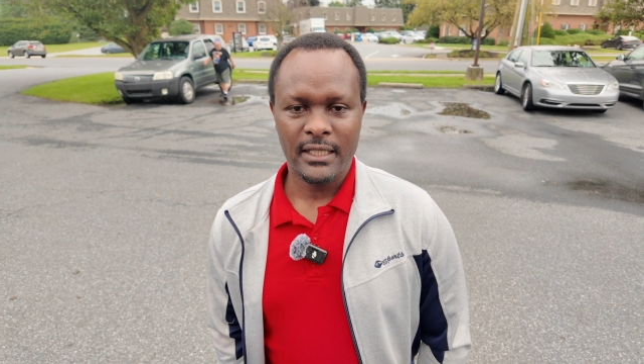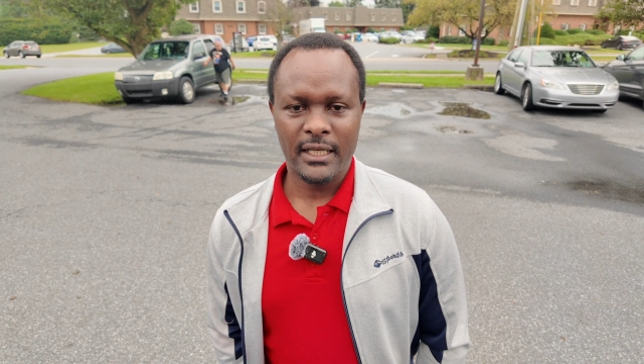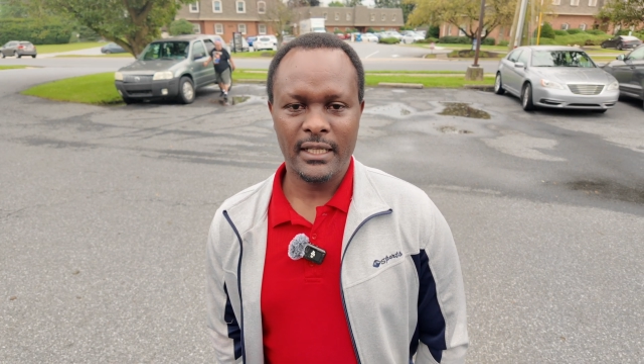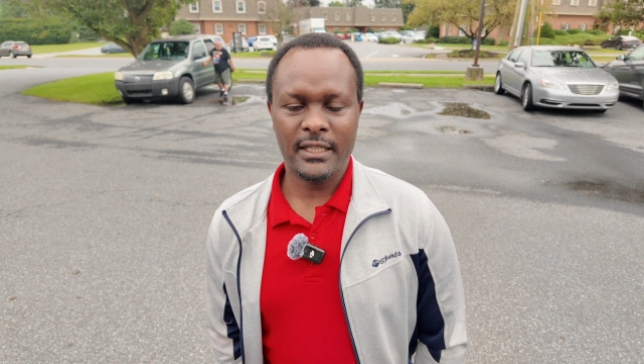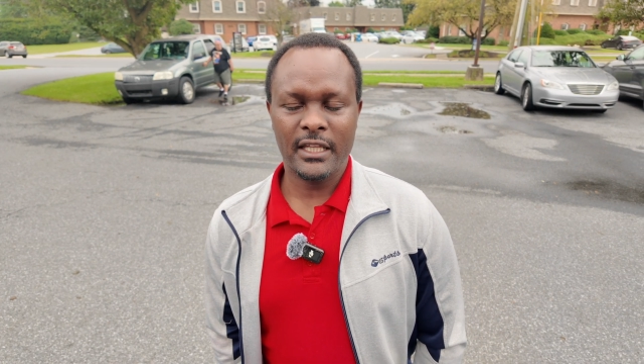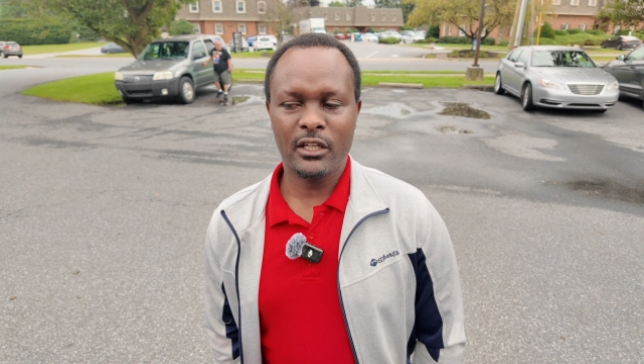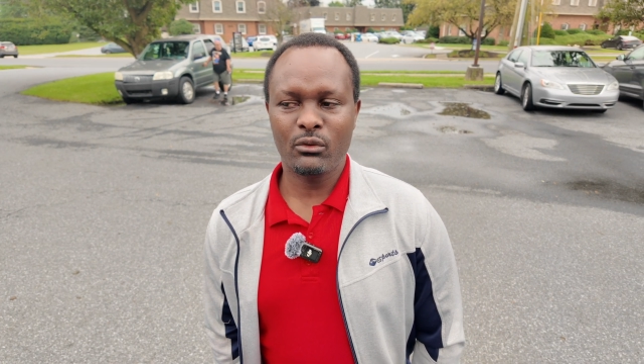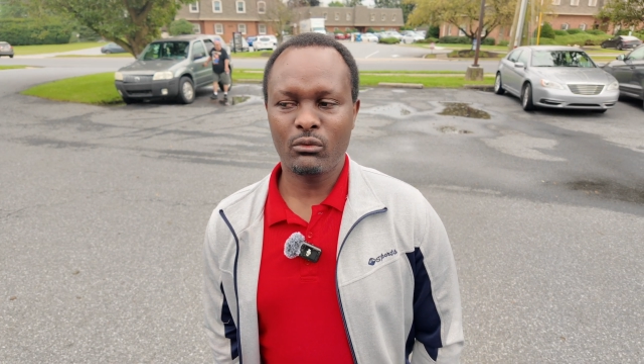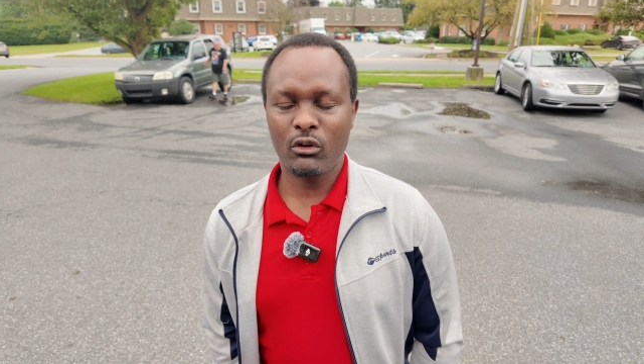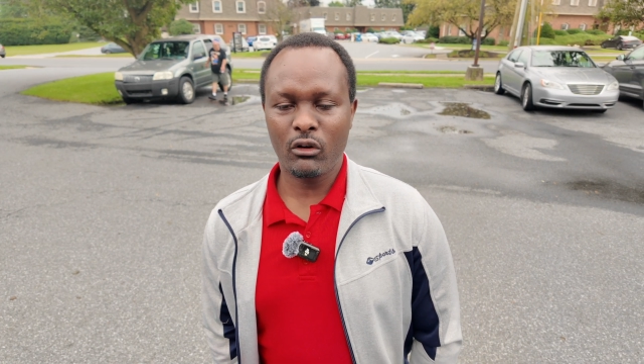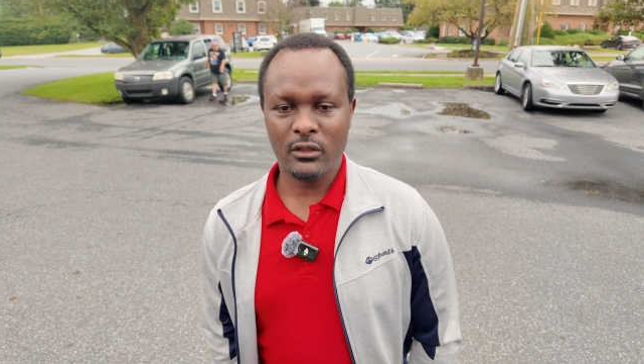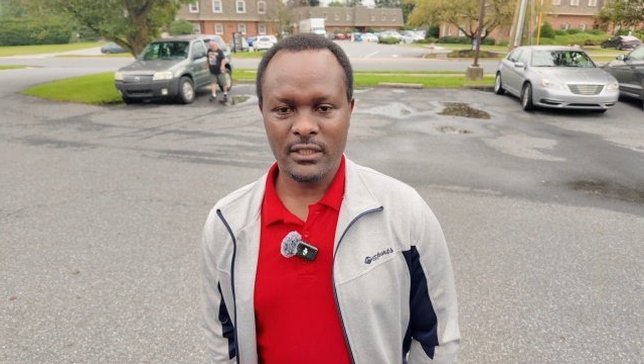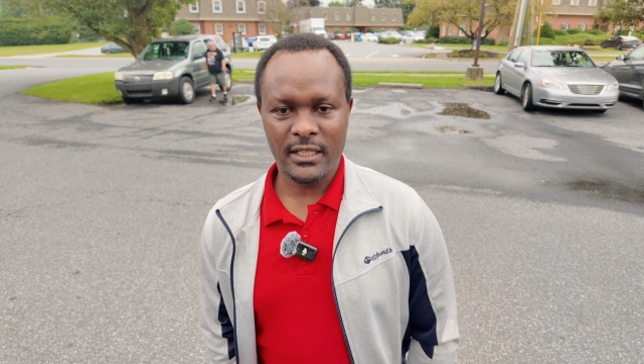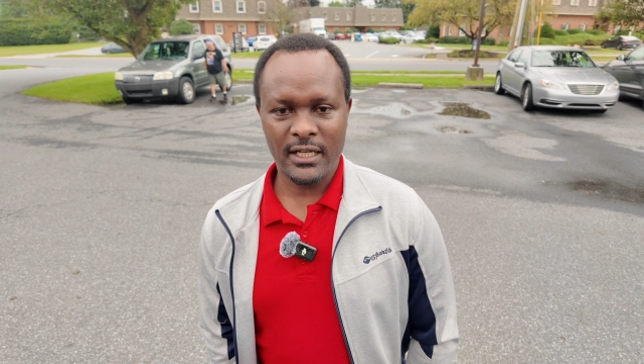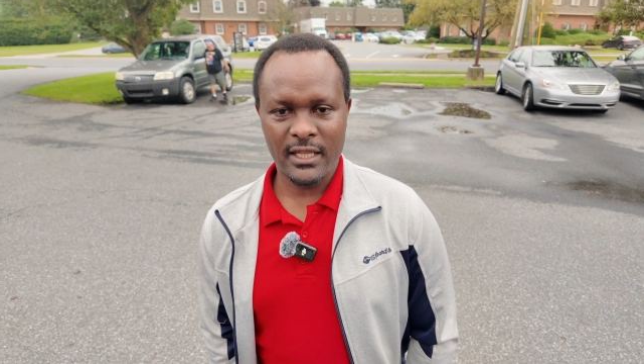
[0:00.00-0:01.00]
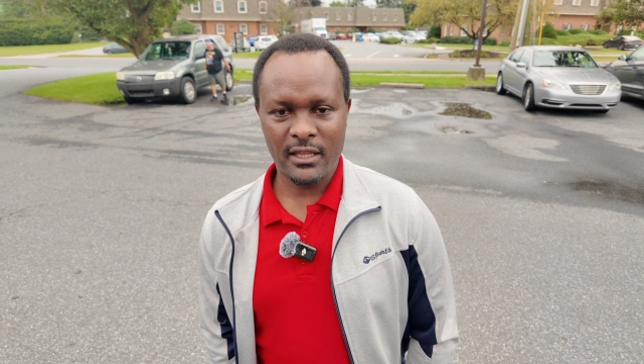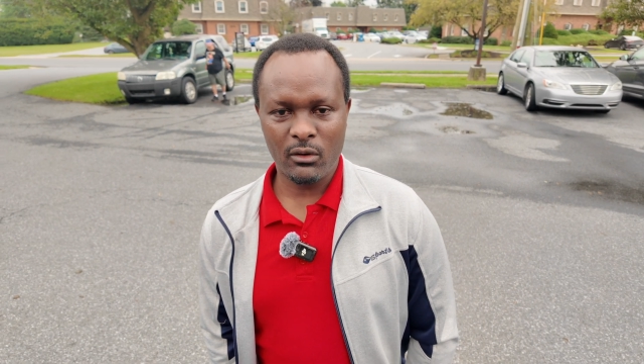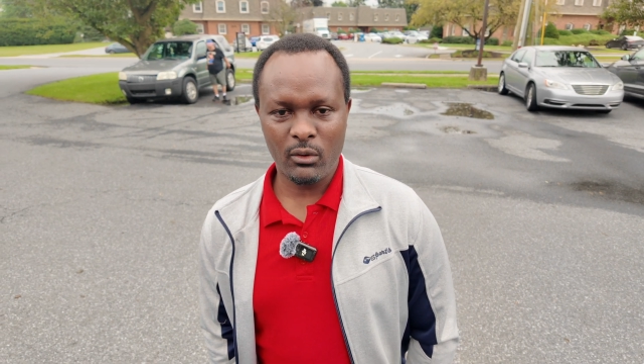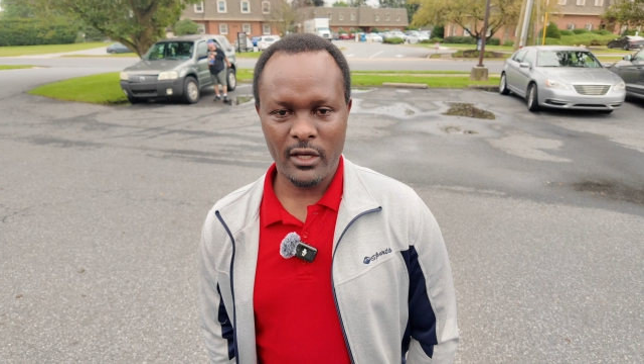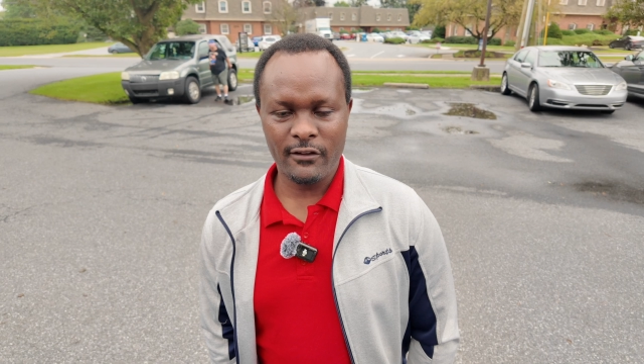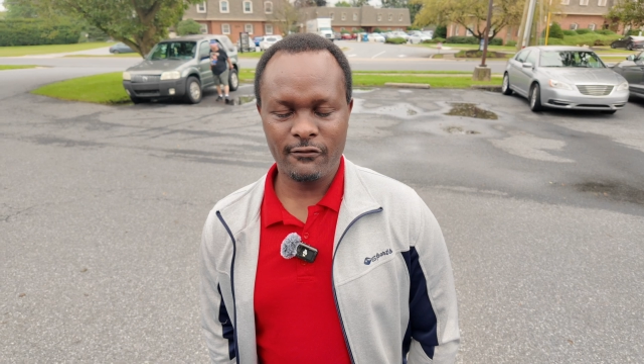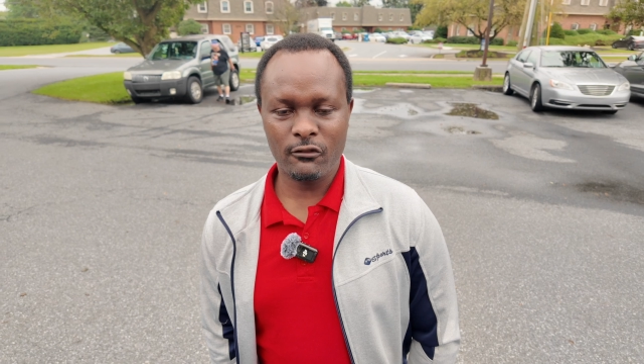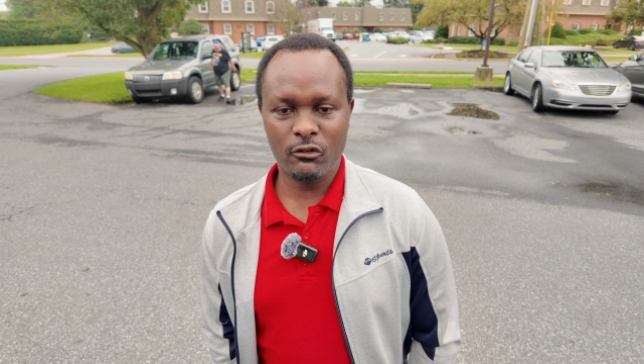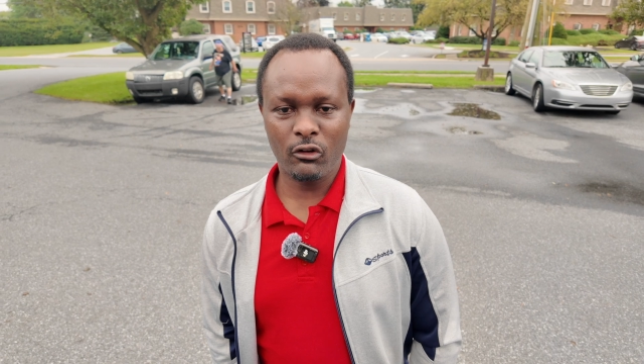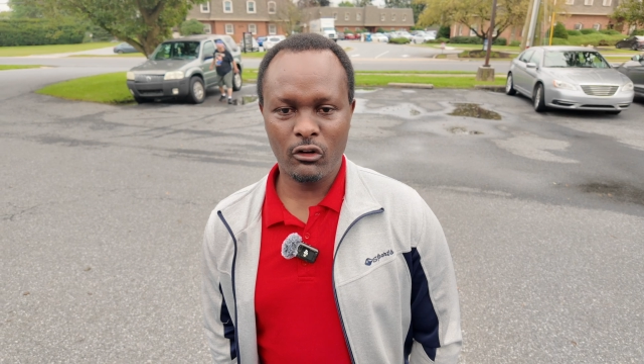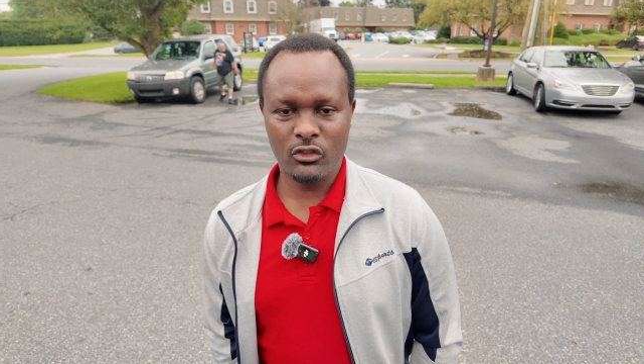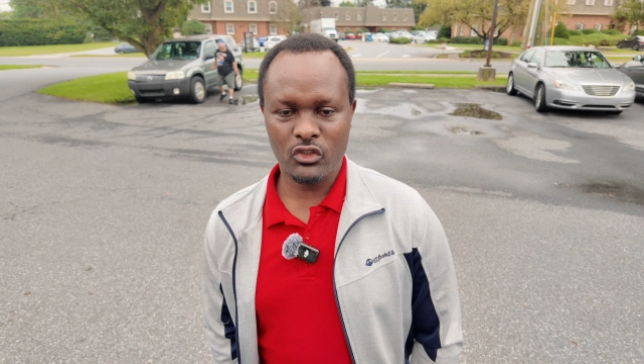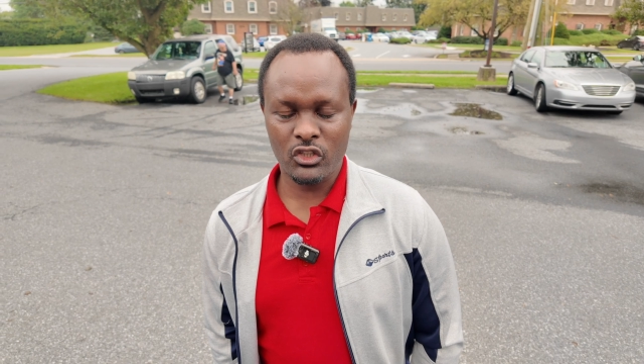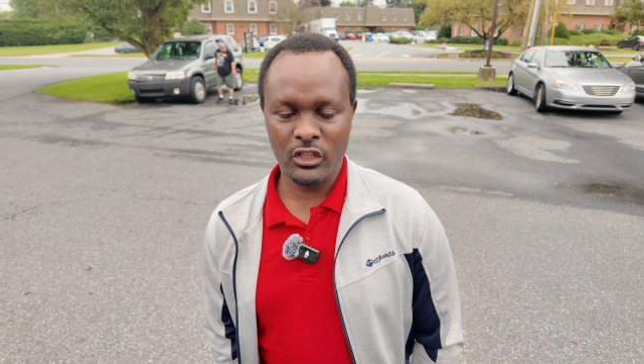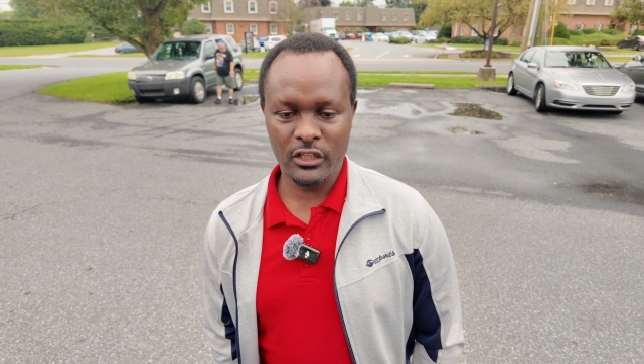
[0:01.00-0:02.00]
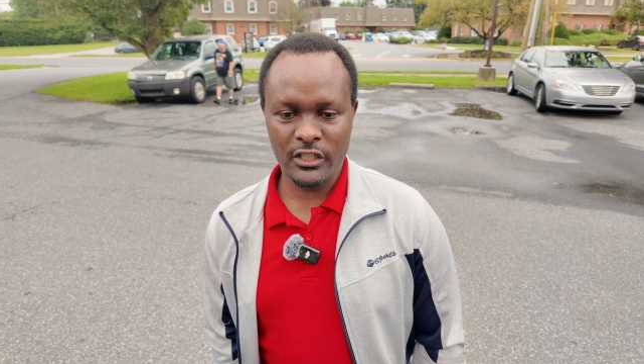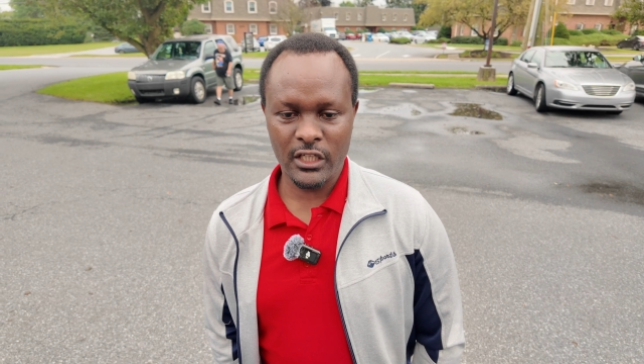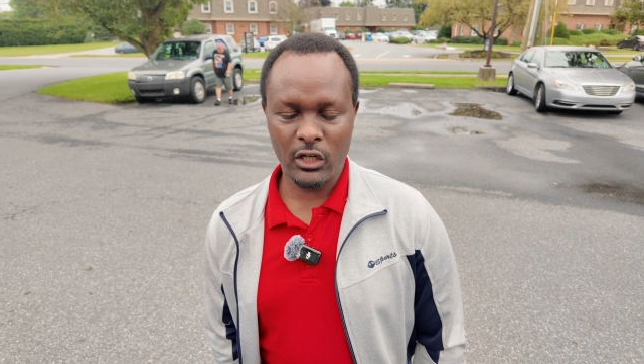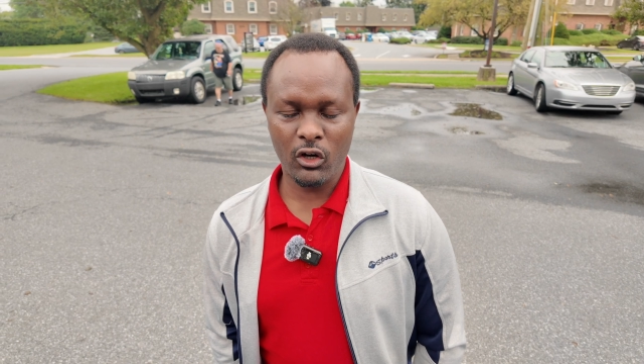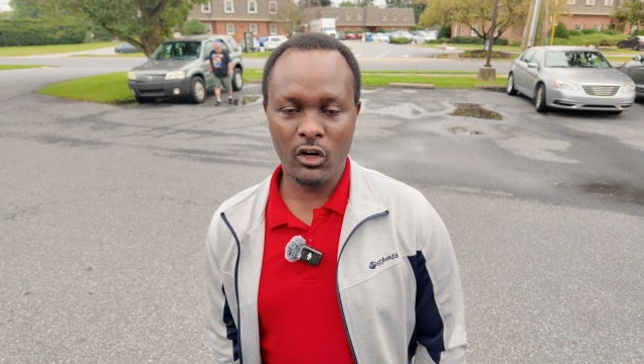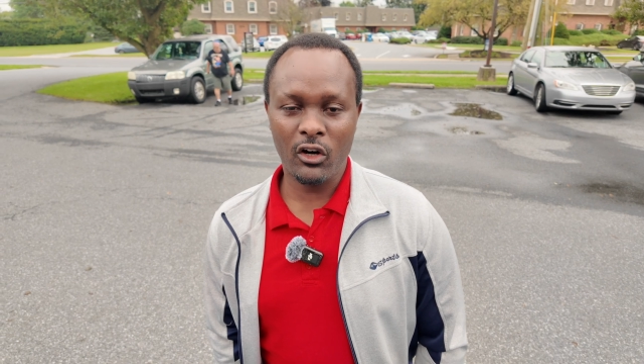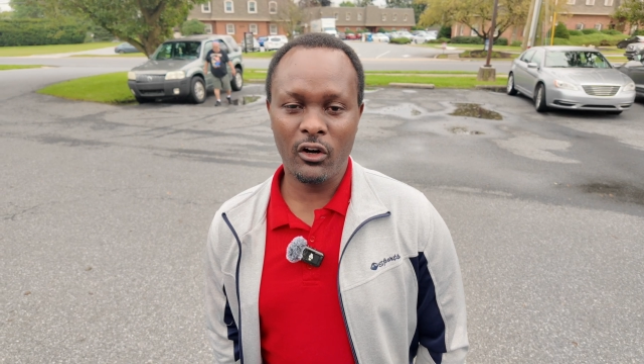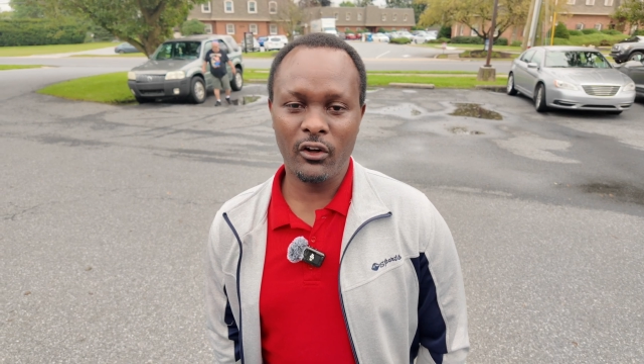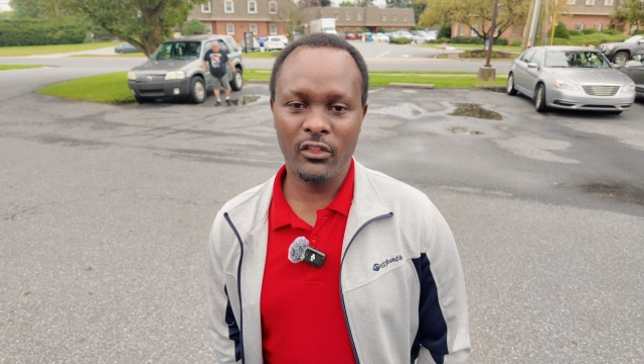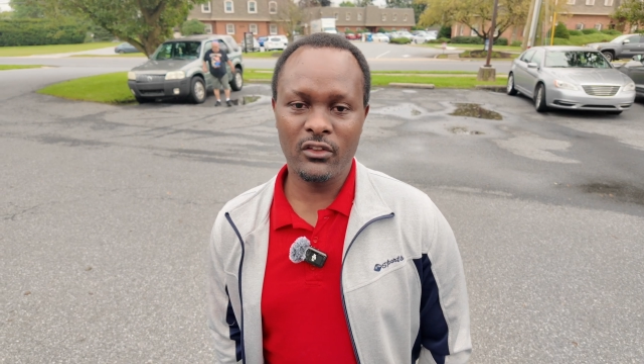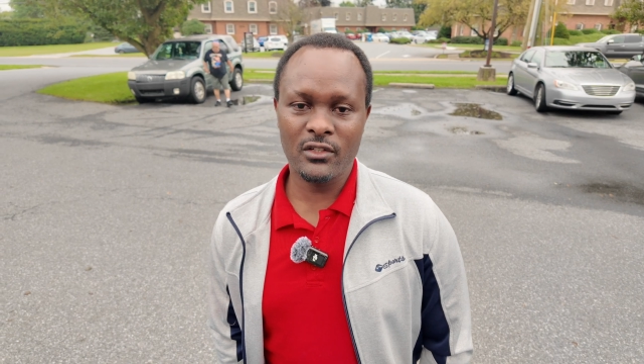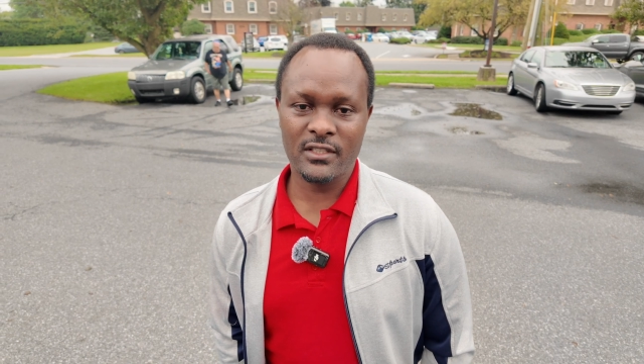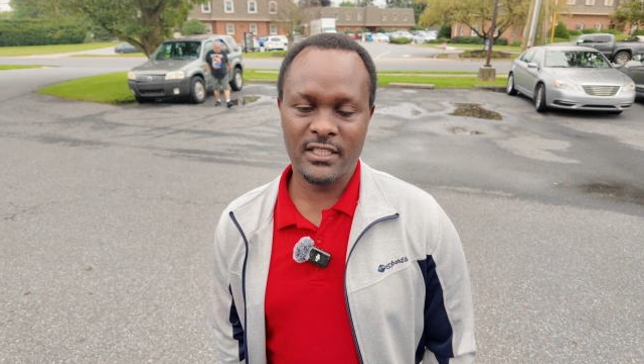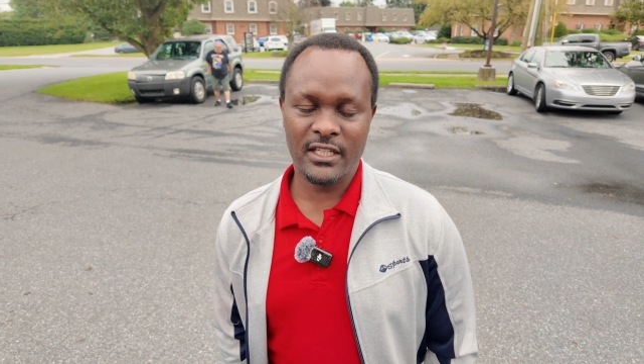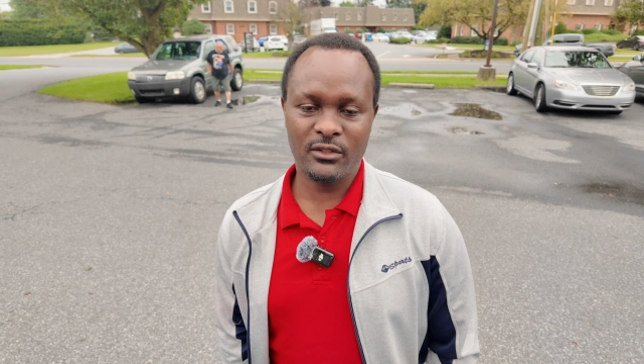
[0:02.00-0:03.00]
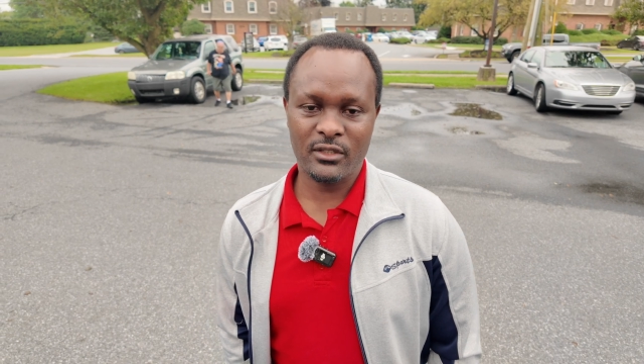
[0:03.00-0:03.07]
and then you got another wife, you got children. All those are